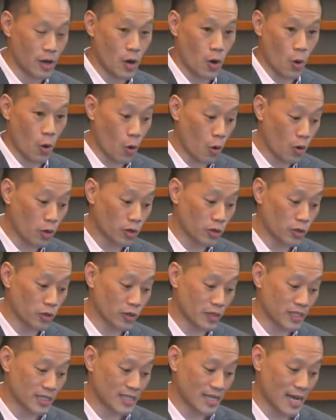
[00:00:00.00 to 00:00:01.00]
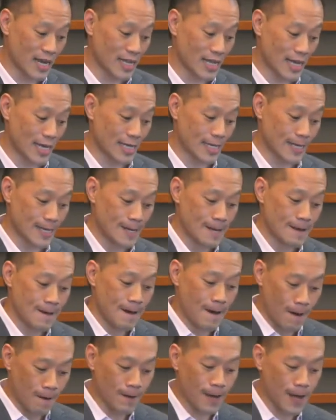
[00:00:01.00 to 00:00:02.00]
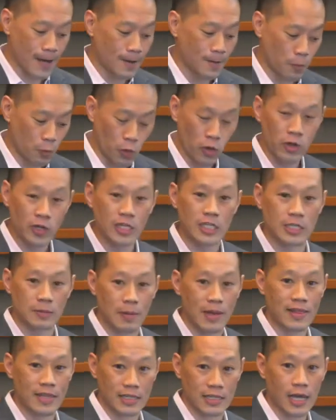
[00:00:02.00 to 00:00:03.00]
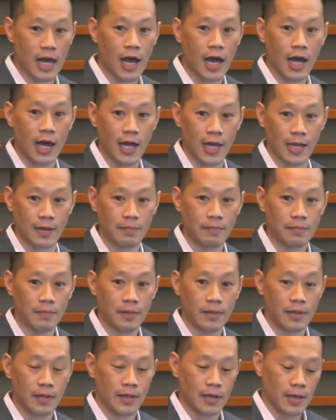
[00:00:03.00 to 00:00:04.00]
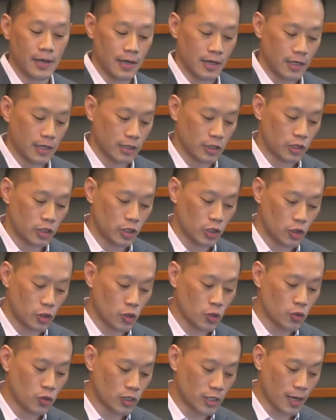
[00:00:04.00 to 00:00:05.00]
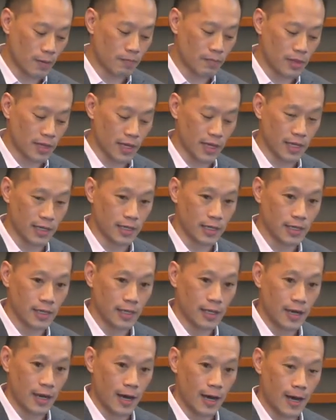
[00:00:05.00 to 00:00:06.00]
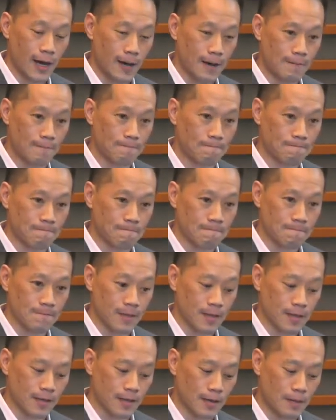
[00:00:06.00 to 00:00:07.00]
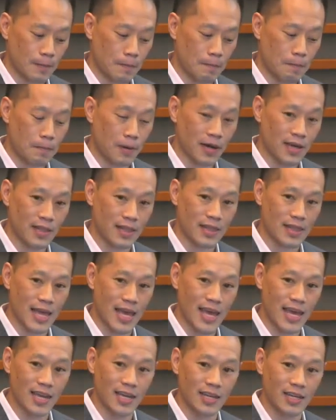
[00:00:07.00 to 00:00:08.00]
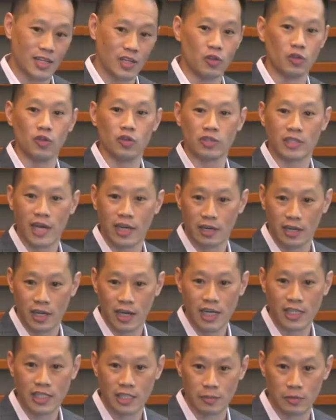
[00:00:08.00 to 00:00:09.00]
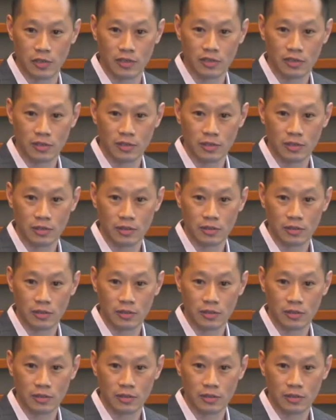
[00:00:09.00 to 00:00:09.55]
Or you can say okay, we're going to spend the time to do something, but then you lose out on customers.